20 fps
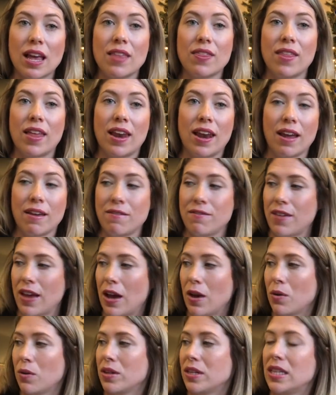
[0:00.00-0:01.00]
and then I
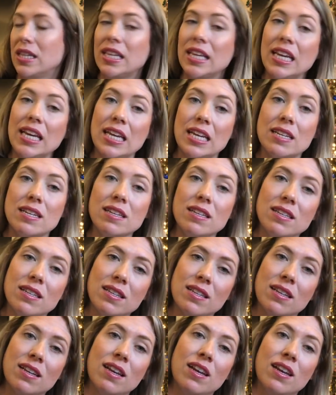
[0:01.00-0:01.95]
found these